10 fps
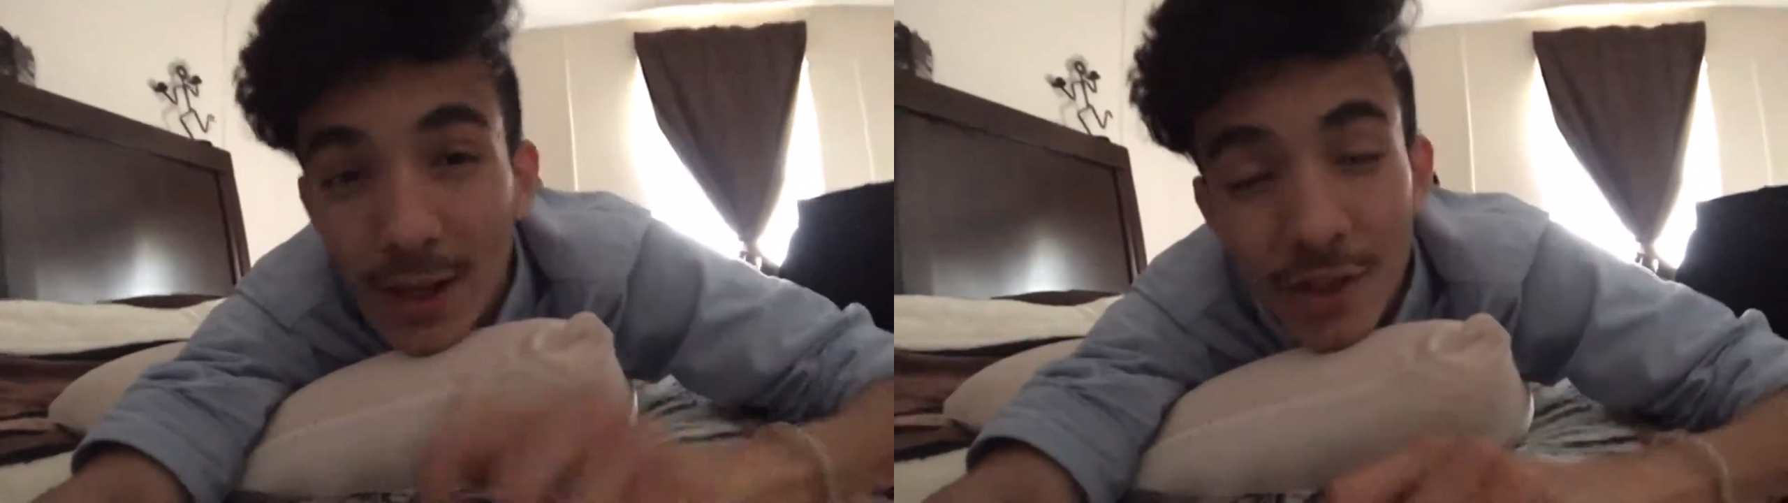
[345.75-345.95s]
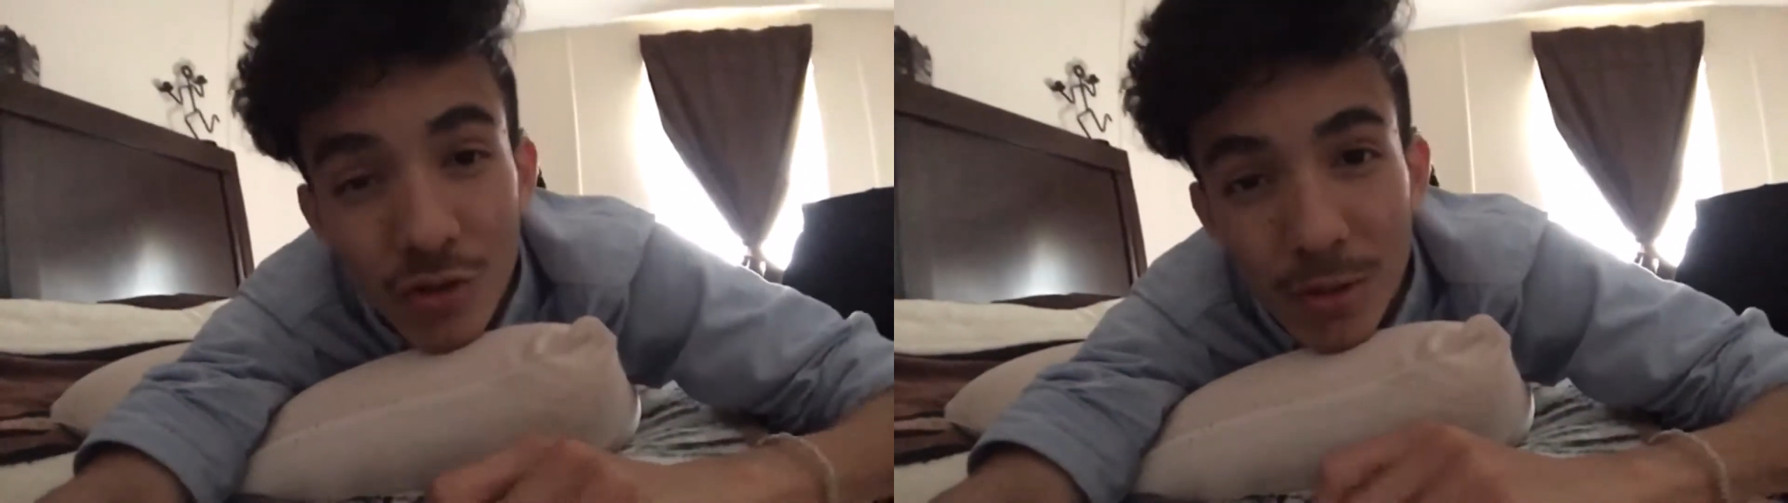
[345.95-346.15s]

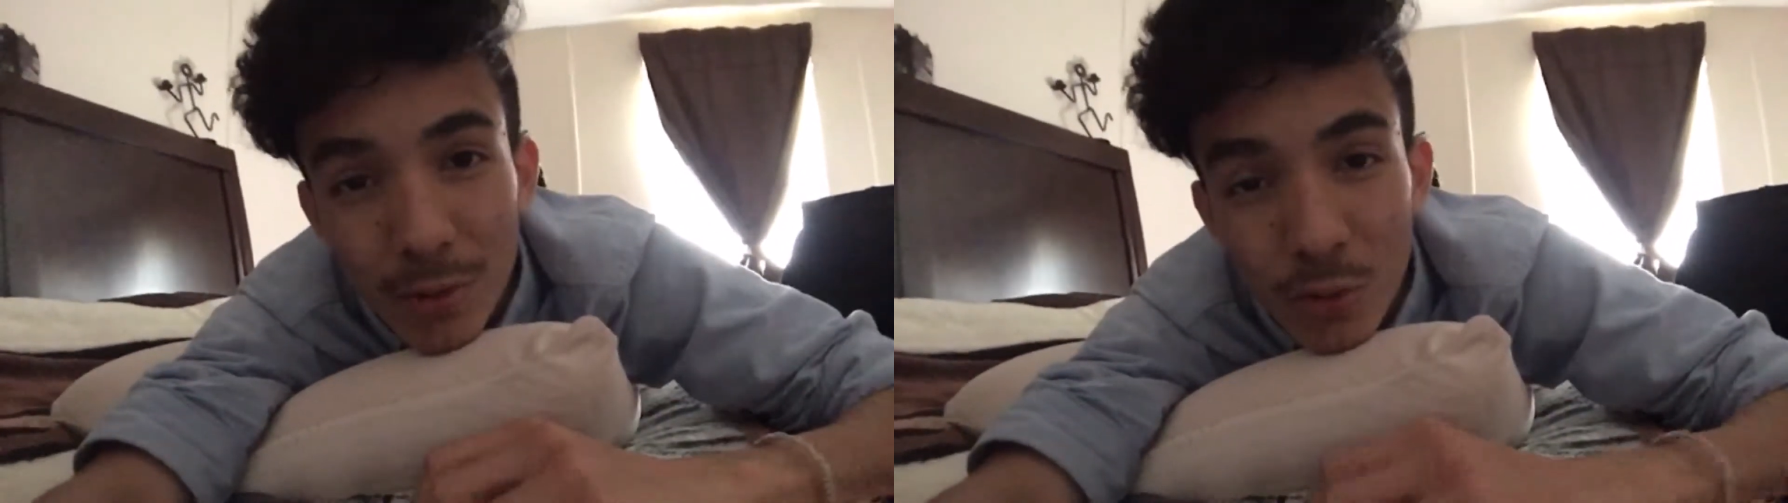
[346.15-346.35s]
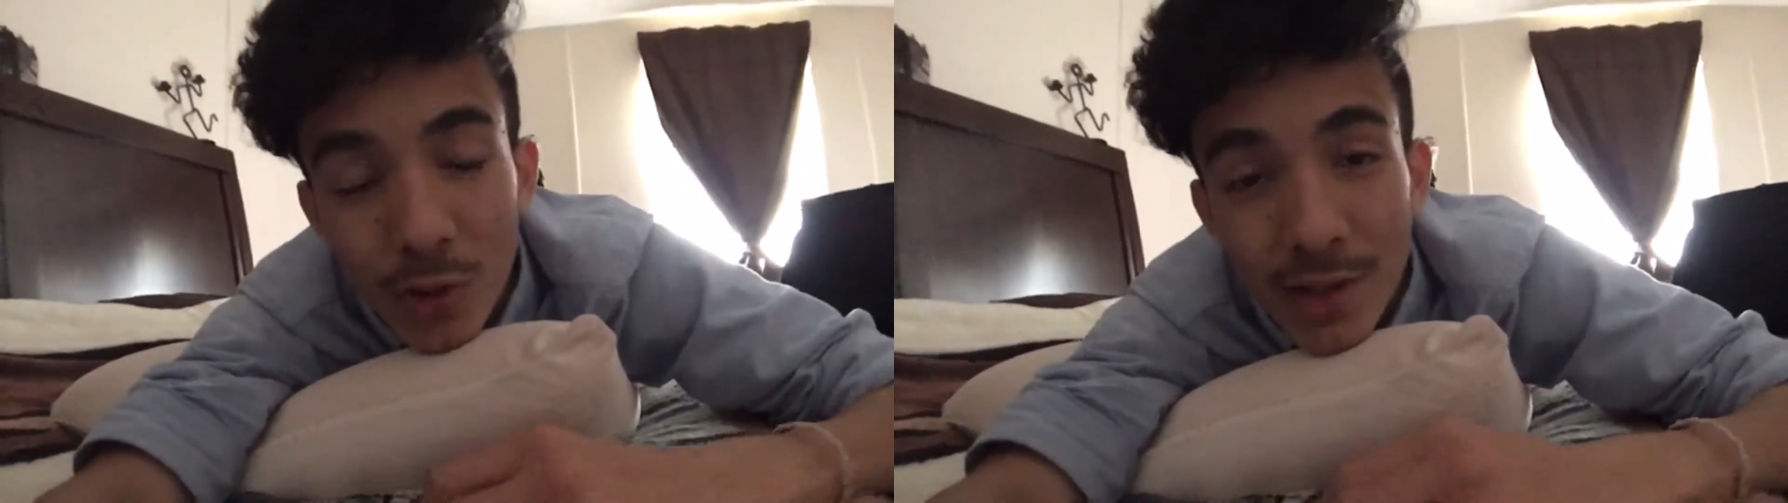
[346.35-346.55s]

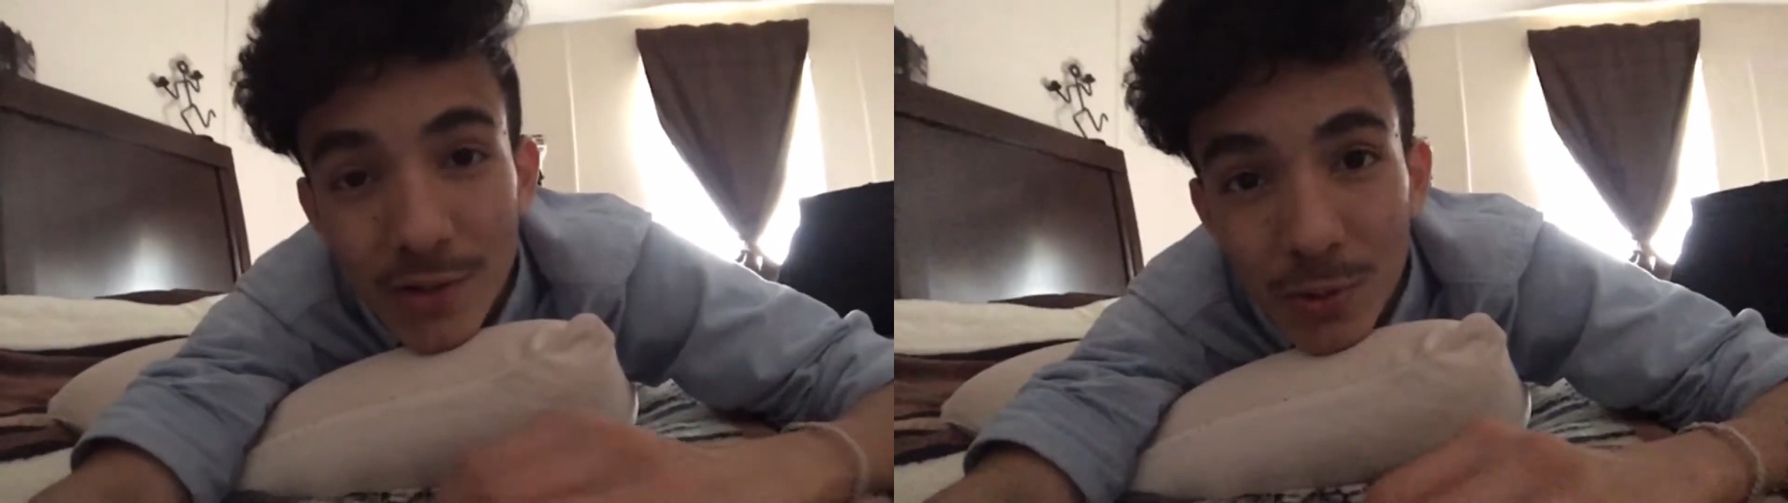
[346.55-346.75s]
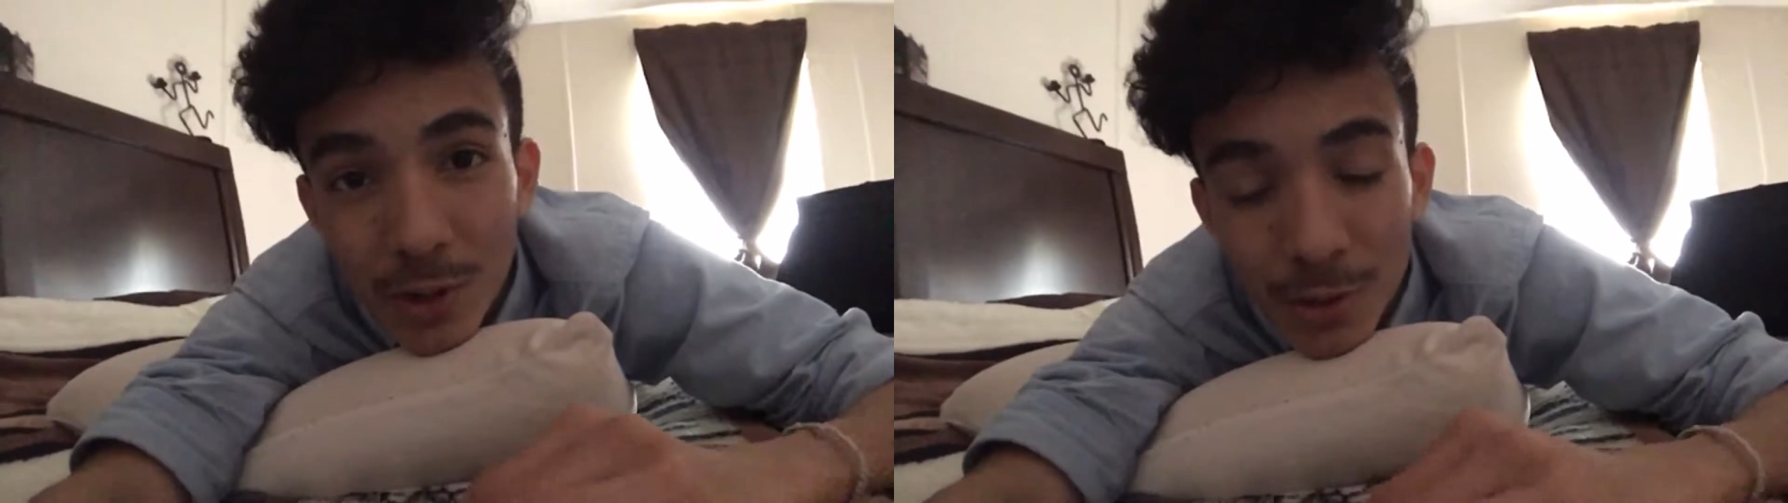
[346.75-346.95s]
extremely well
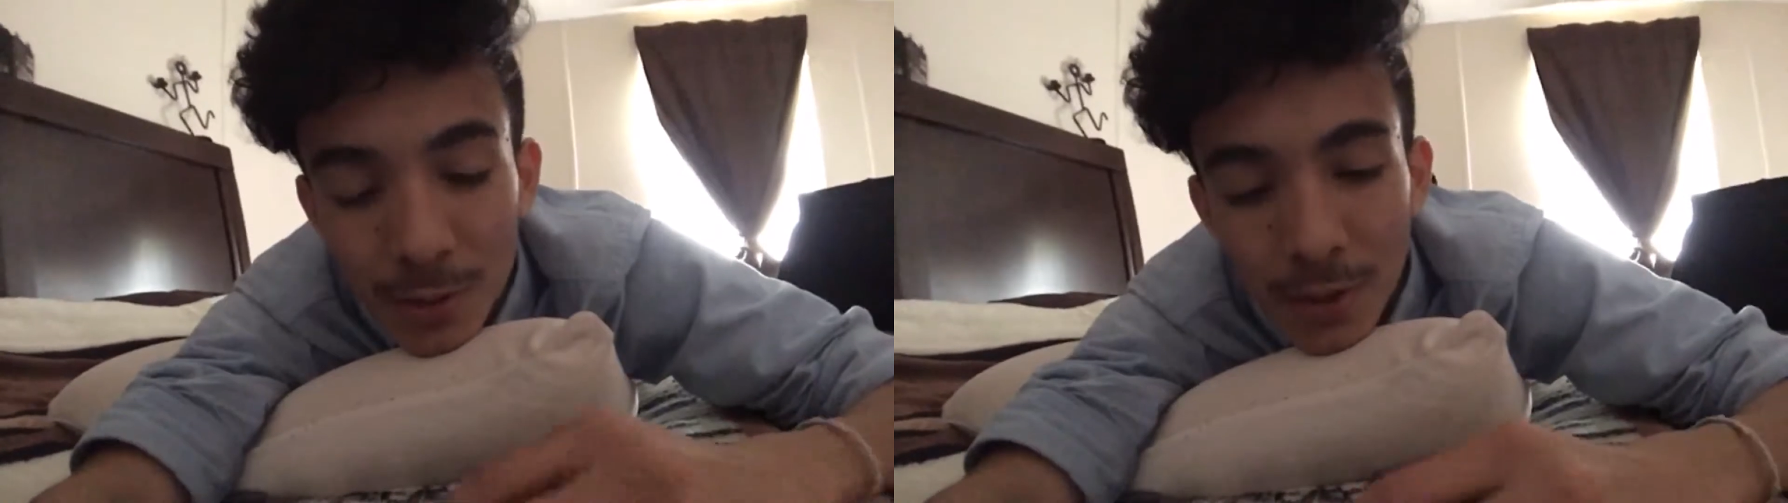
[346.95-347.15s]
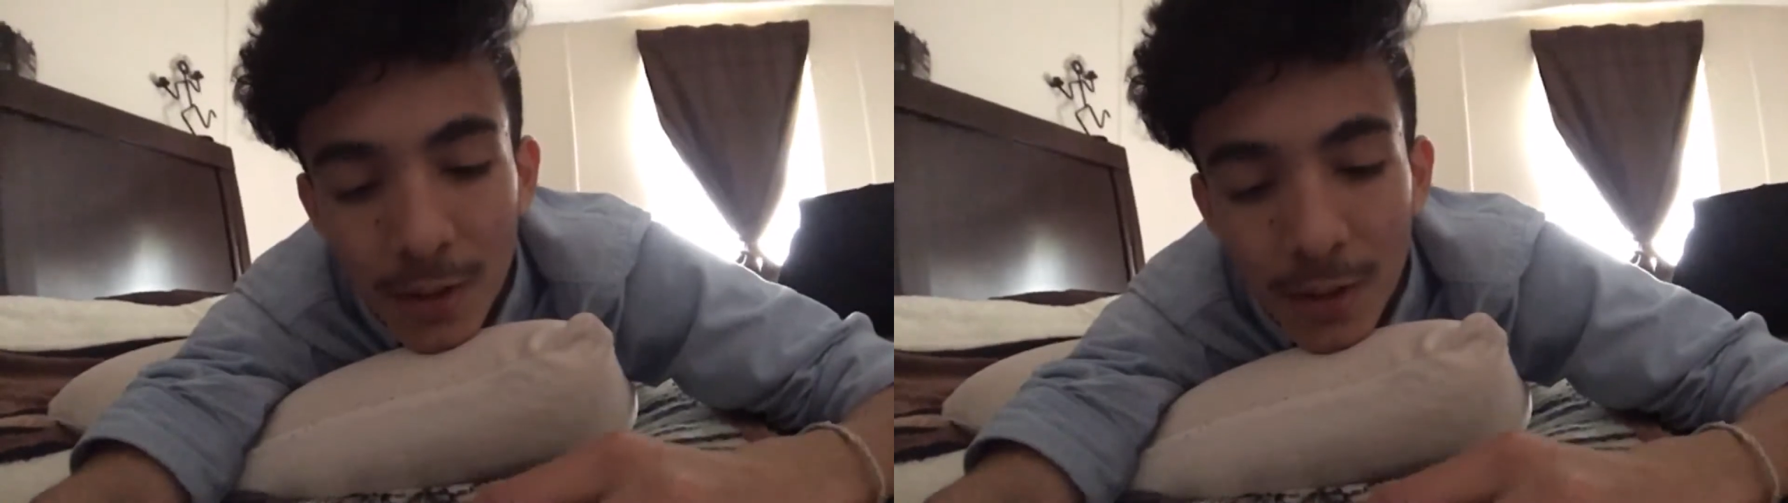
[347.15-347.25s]
as well.